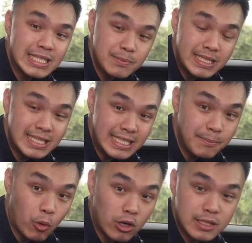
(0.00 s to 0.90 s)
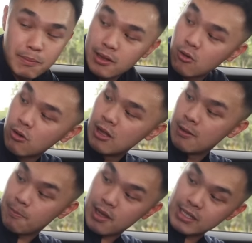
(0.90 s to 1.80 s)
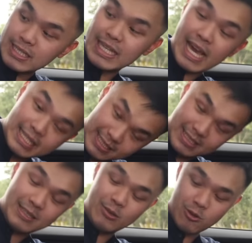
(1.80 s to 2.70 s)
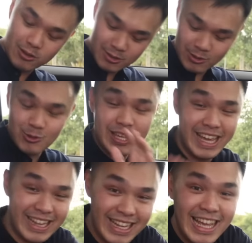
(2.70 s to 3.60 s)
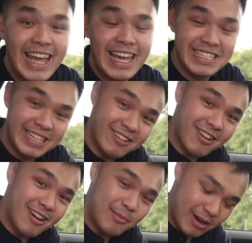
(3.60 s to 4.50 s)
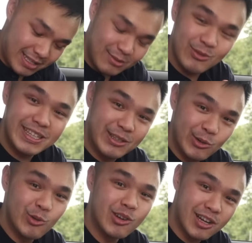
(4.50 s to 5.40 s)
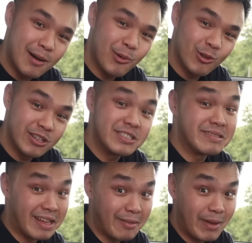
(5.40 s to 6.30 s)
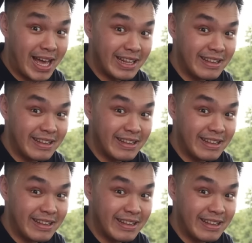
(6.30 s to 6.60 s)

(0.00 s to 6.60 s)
USB-C ports below. Plus, yes, you also do get a center armrest with 2 cup holders. Not bad.